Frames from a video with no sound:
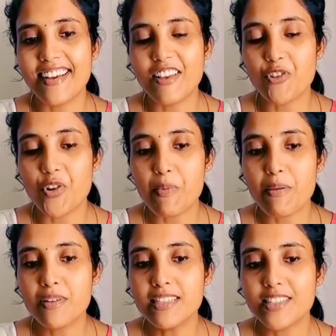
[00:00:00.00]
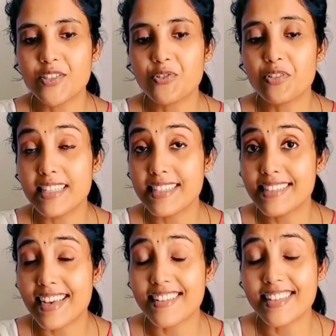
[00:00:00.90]
If you remember, this is
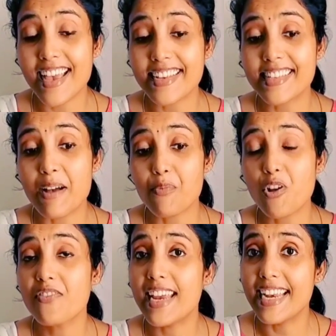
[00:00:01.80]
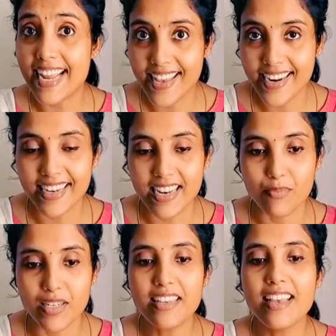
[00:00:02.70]
the example of indirect
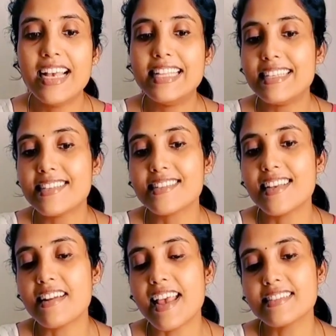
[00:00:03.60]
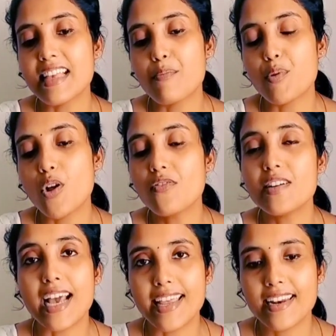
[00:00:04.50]
labeling. This is the example of
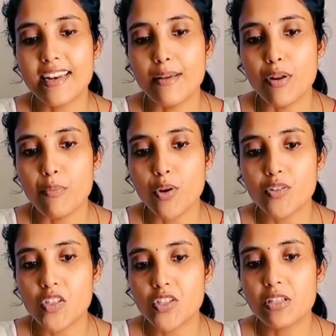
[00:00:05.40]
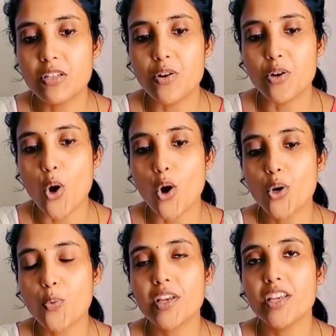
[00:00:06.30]
direct labeling, because this dot
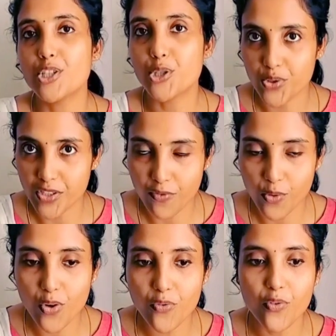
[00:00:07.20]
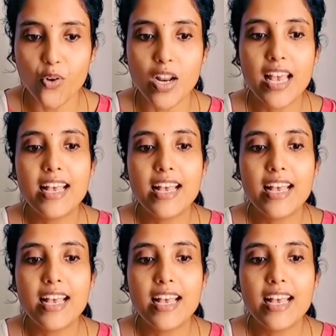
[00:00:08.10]
over here shows the fluorophore.